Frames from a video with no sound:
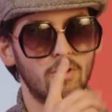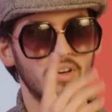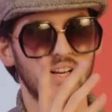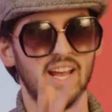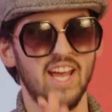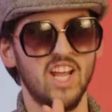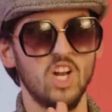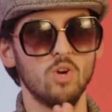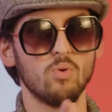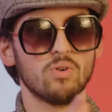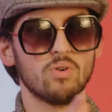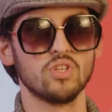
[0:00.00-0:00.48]

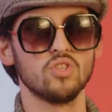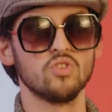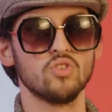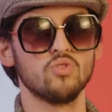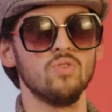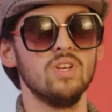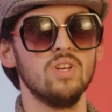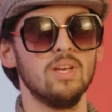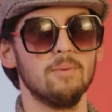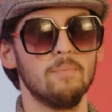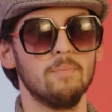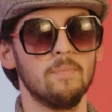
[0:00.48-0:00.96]
volcano or
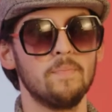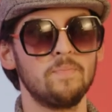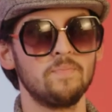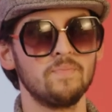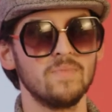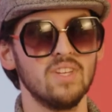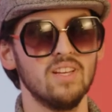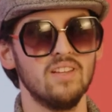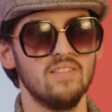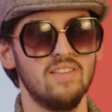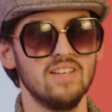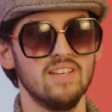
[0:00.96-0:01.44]
stream.
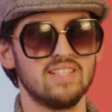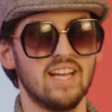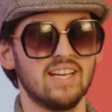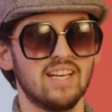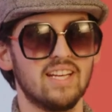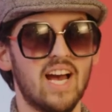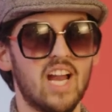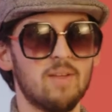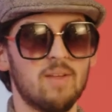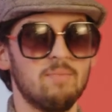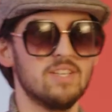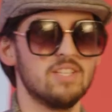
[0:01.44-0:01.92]
This
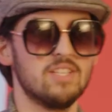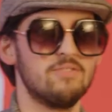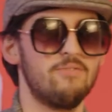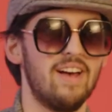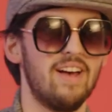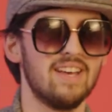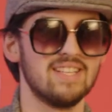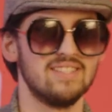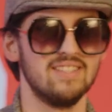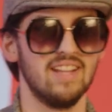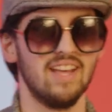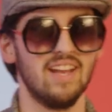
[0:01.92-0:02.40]
dichotomy is
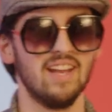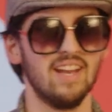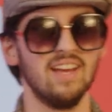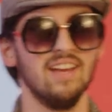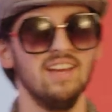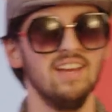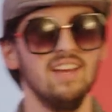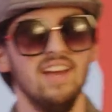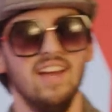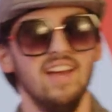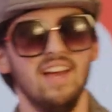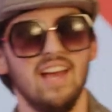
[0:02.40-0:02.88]
fascinating.
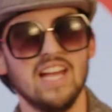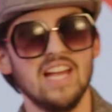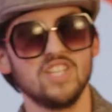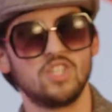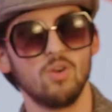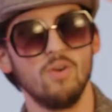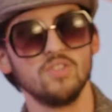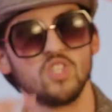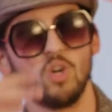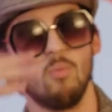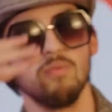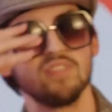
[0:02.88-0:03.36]

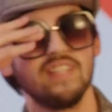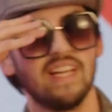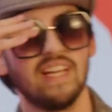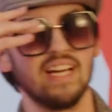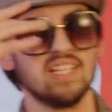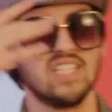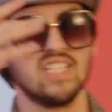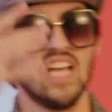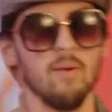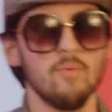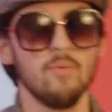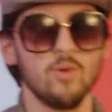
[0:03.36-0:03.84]
And so it's almost like a